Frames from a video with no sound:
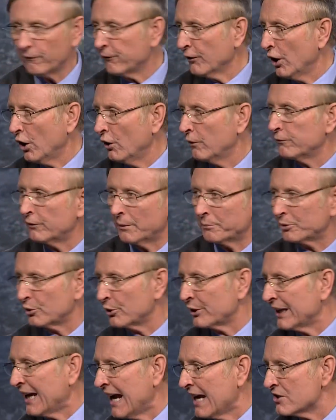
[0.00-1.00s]
flow from
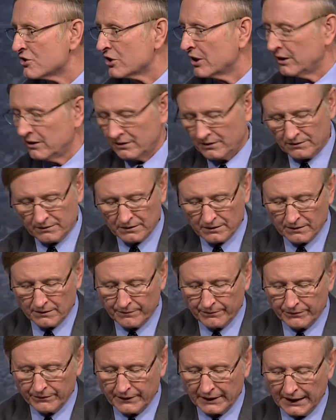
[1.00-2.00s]
creation
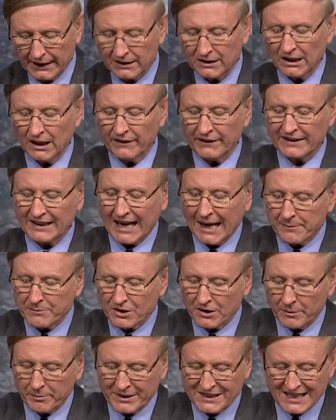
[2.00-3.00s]
until the times
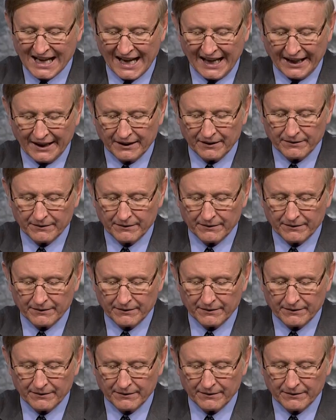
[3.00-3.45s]
of the Messiah.